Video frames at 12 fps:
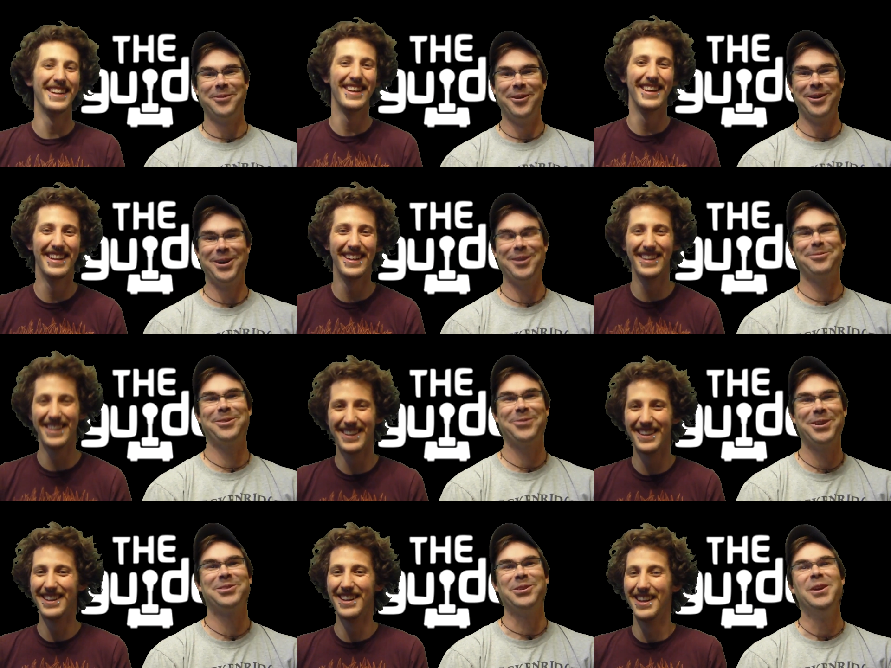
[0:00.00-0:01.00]
Speaker 1: what I'm
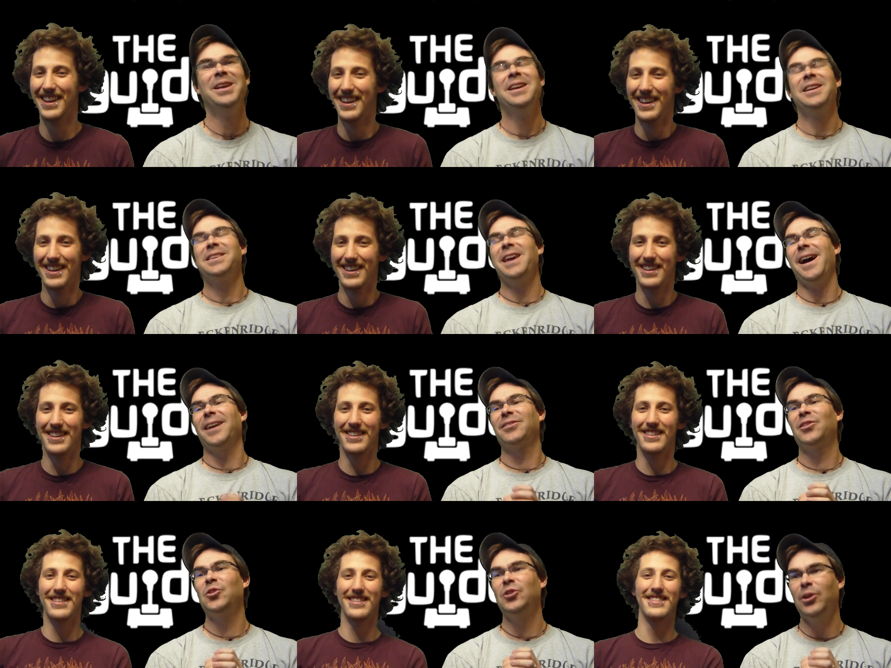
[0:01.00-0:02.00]
referring to. Yeah,
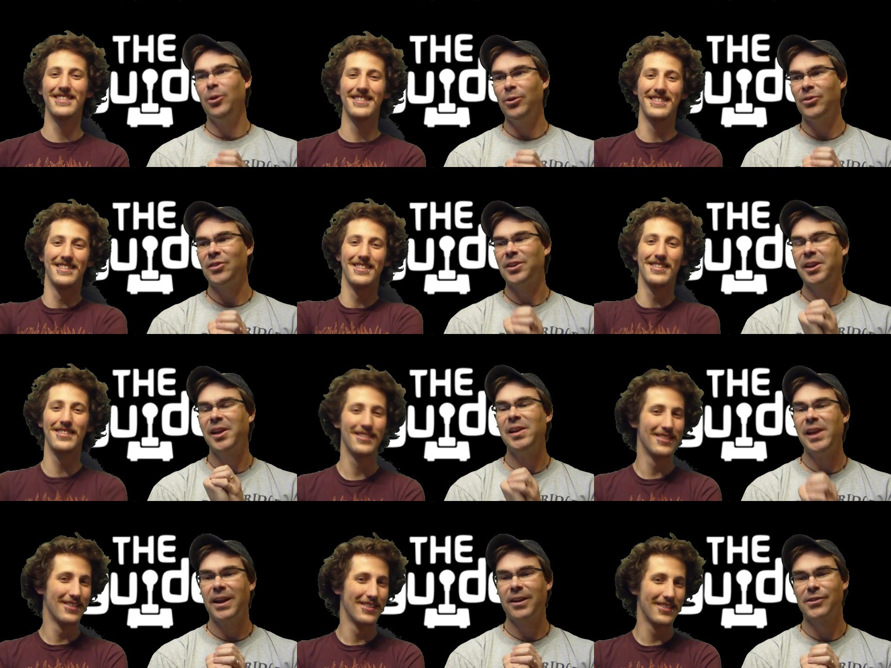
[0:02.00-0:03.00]
to use
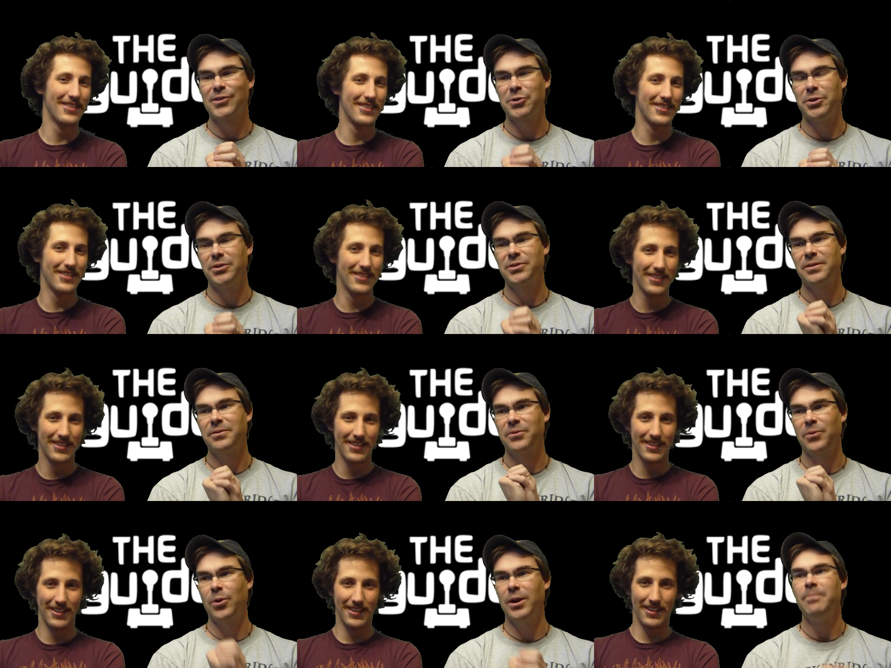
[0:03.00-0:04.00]
Kinect controls
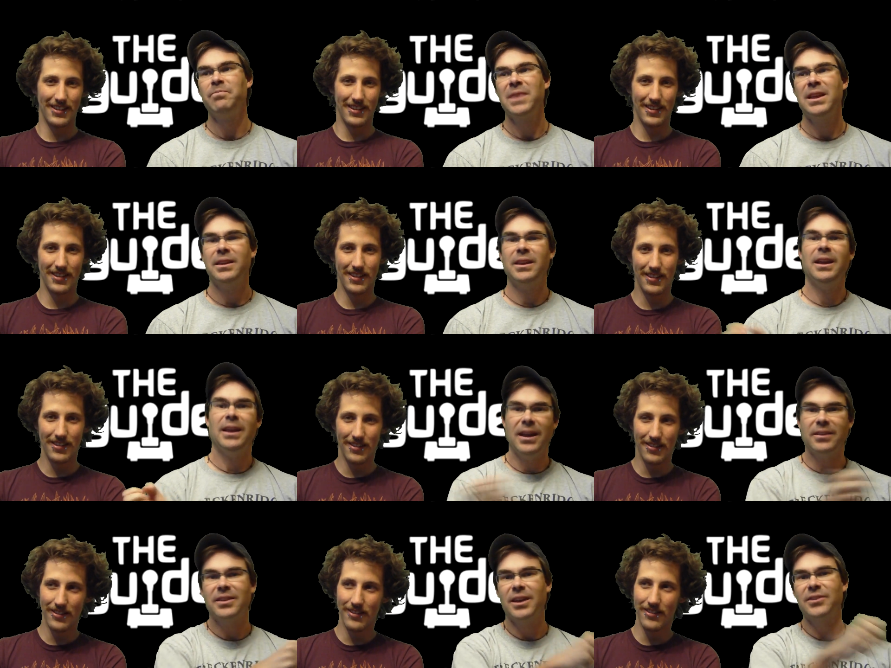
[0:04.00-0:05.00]
for it,
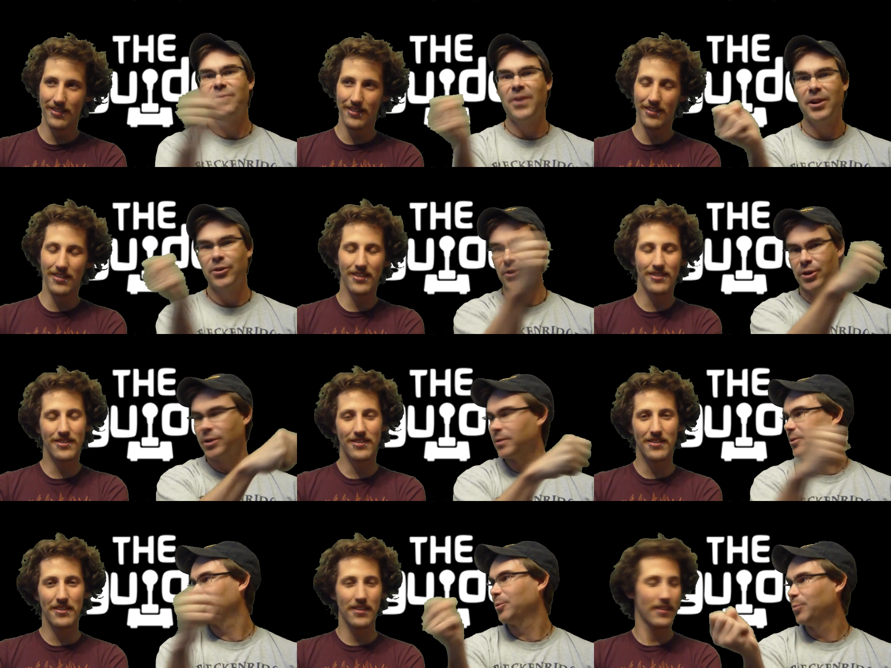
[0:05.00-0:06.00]
it does follow your
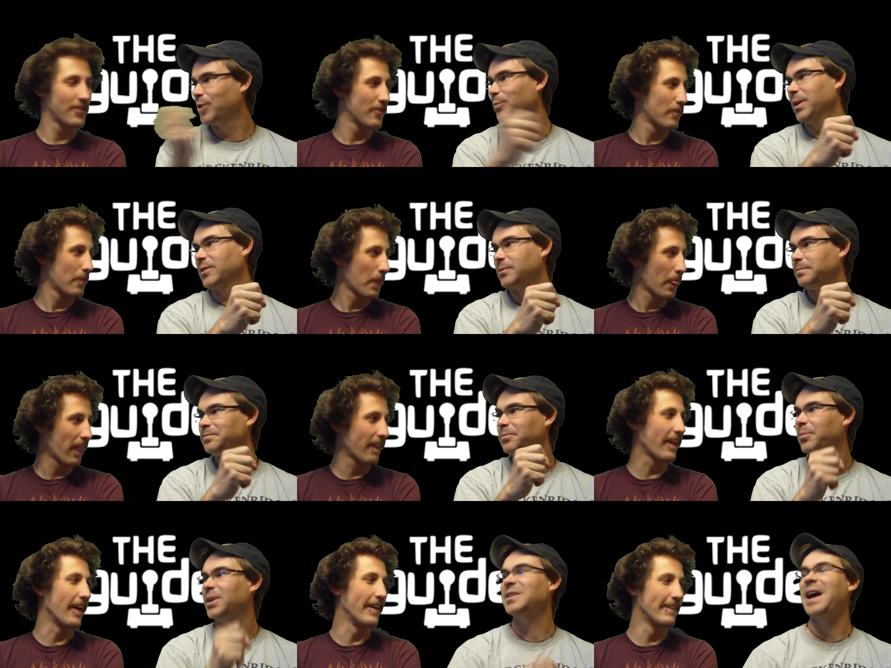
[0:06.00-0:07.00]
your movements,
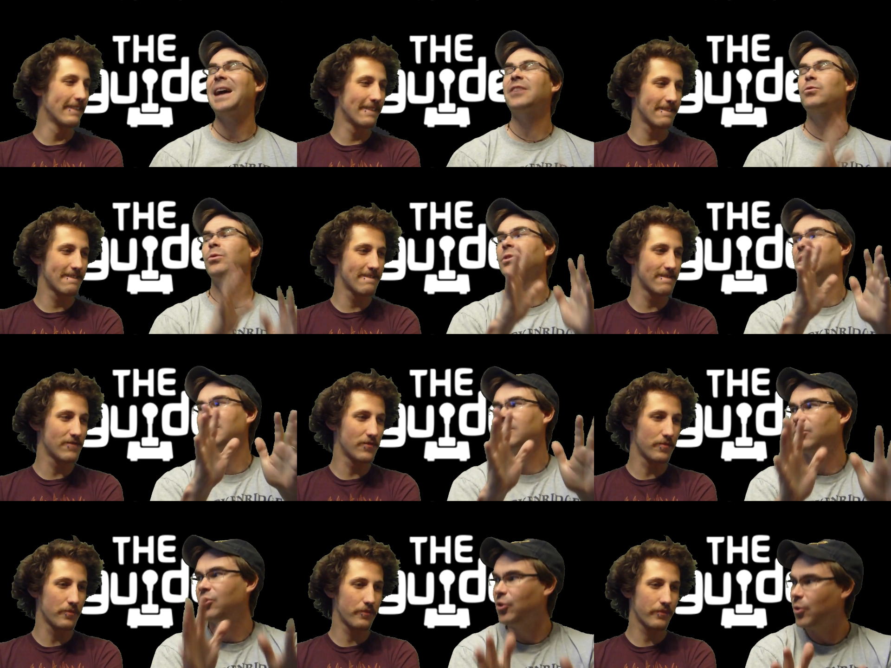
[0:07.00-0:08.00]
okay. but to actually
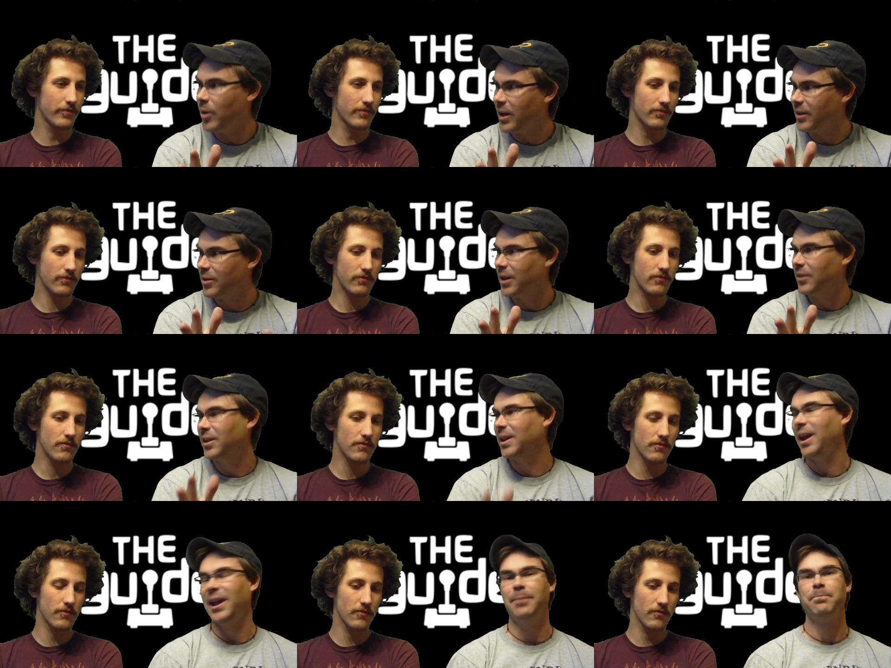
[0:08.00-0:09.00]
do anything in the
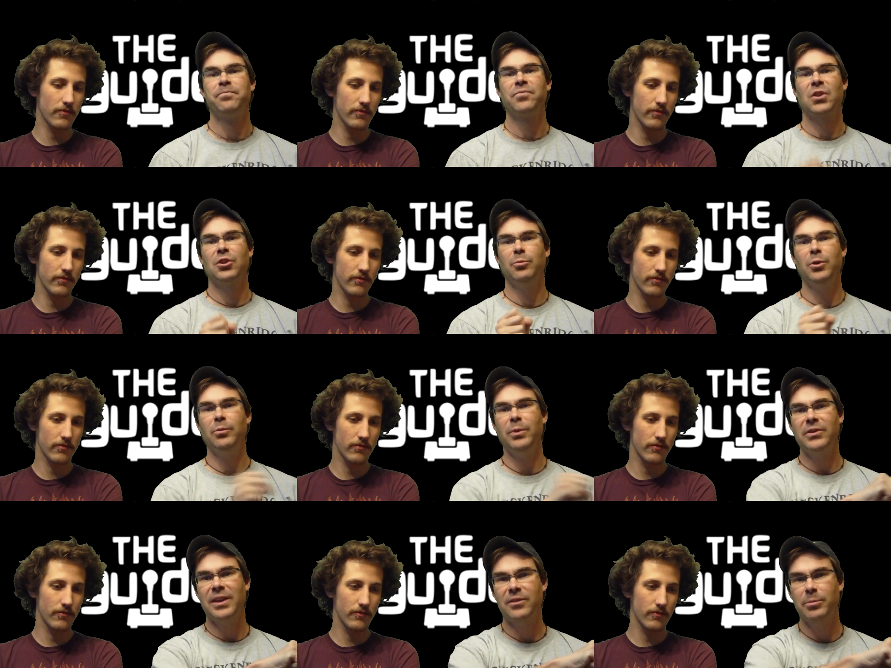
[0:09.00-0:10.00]
game, your
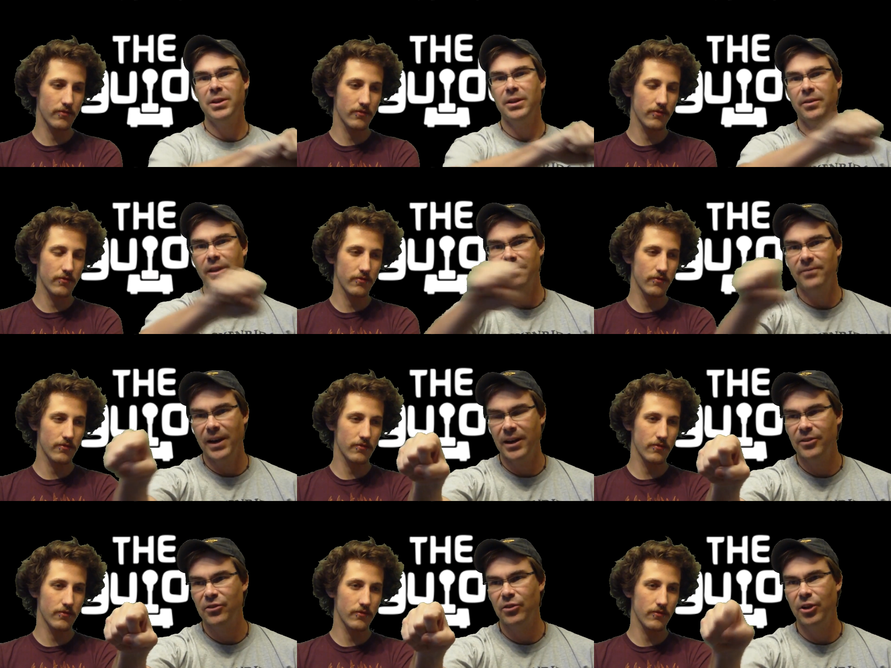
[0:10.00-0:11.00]
movements have to be like
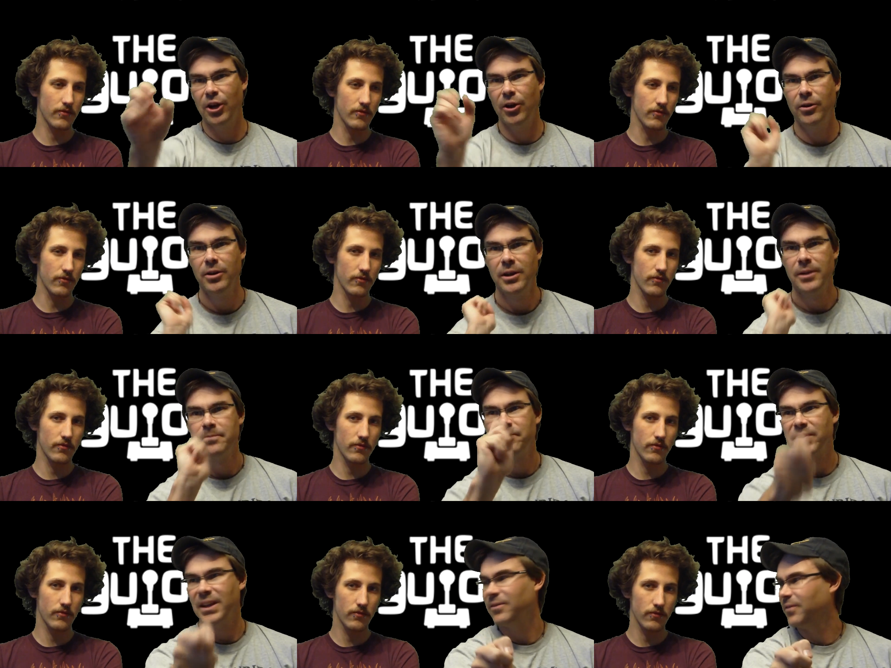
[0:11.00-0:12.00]
very slow
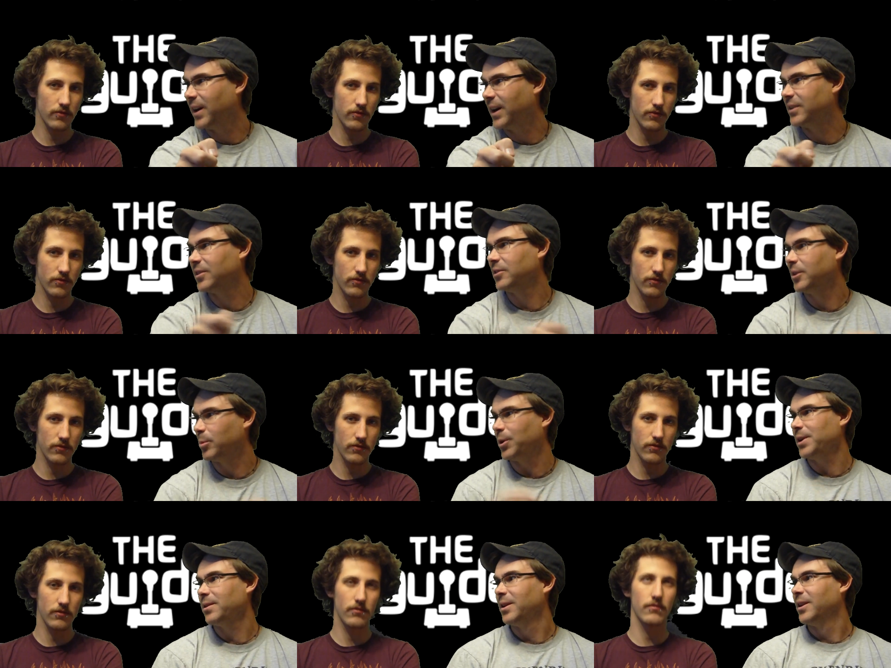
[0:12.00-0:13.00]
and very
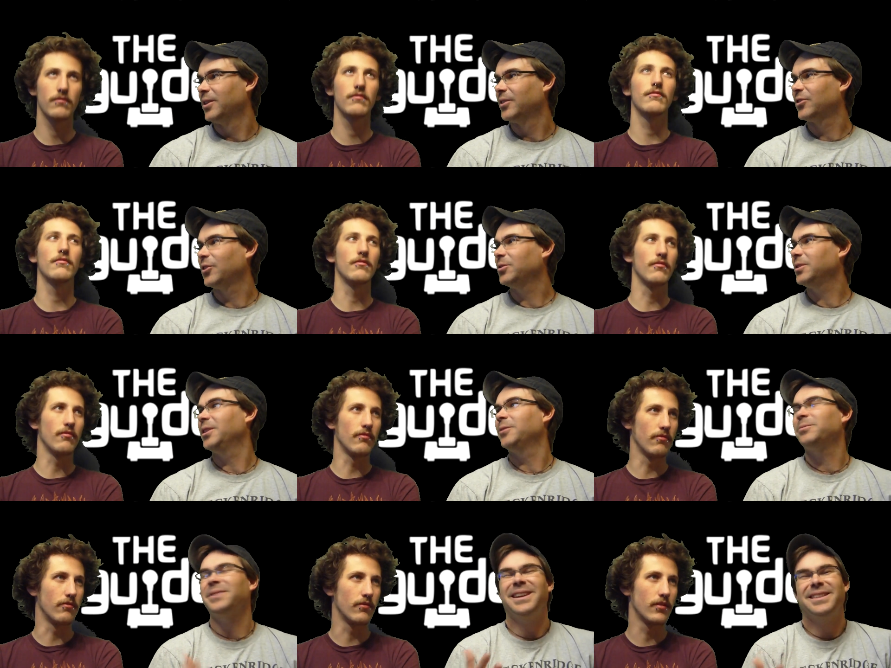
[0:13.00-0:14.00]
deliberate. So you
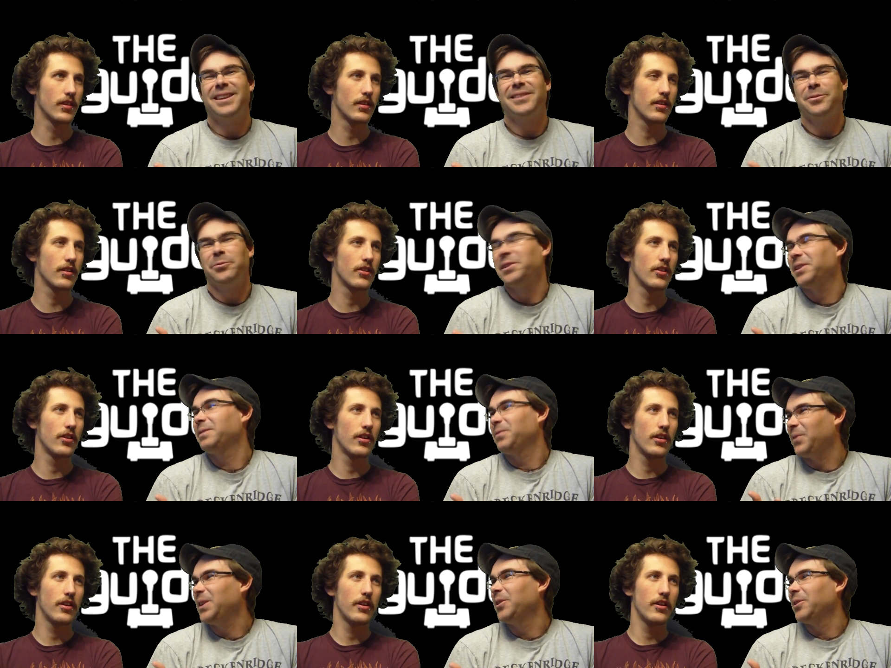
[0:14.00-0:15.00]
don't. It doesn't really
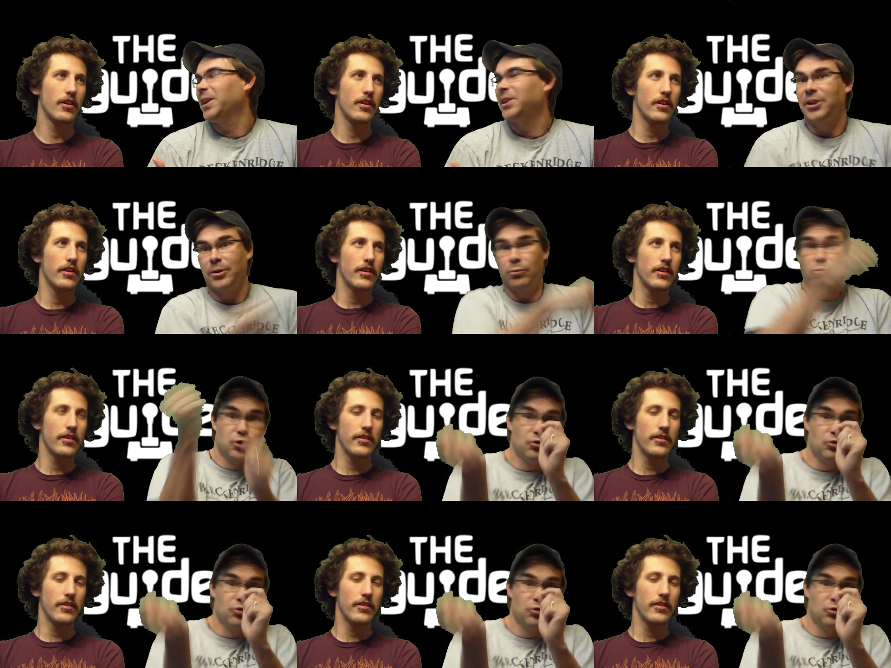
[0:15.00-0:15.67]
feel like you're.